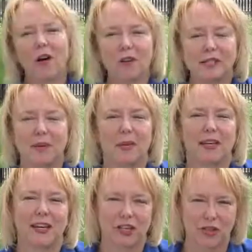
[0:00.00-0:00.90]
are some of
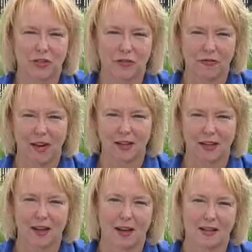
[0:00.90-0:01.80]
the issues
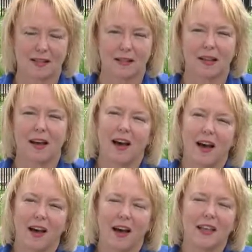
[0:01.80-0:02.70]
affecting us?
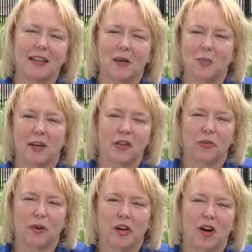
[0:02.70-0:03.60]
I think the big
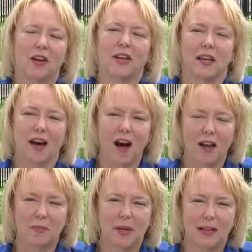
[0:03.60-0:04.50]
three are the
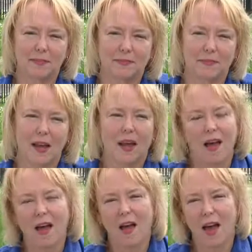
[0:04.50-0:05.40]
economy,
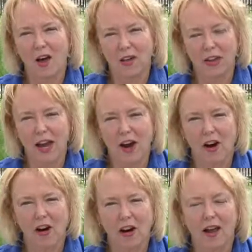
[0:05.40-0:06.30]

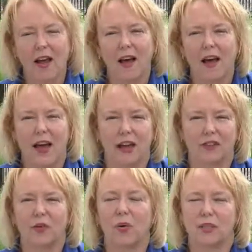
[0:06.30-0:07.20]
healthcare,
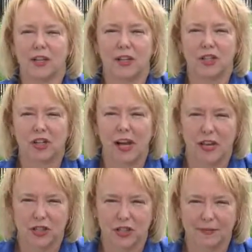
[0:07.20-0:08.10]
and of course,
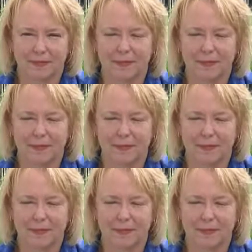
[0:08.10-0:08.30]
education.